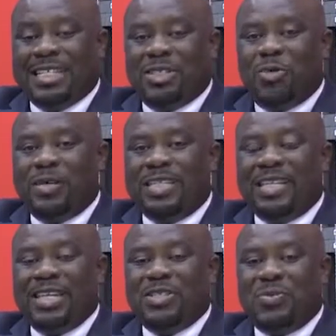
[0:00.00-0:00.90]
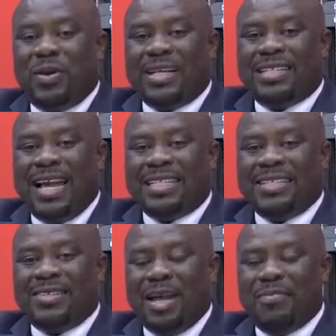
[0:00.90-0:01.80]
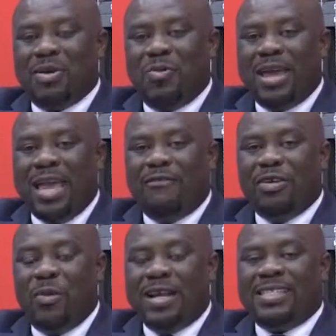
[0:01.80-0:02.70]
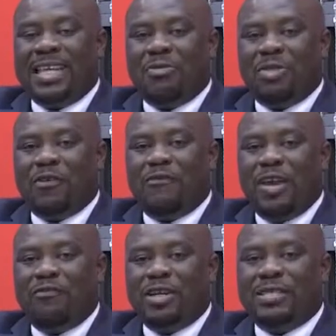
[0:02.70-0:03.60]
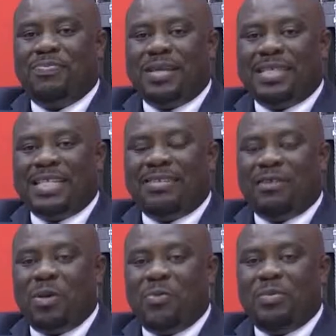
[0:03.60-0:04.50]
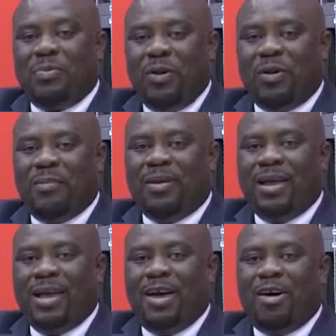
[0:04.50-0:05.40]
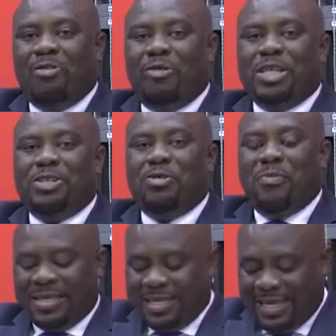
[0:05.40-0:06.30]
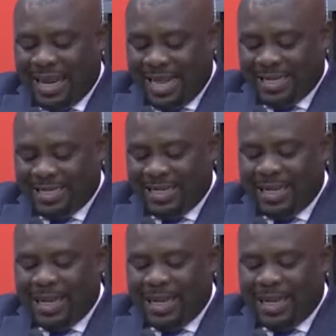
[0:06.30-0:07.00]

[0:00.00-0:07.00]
It's always indeed super exciting to come your way every Wednesday with your favorite business development program on Radio Masterclass.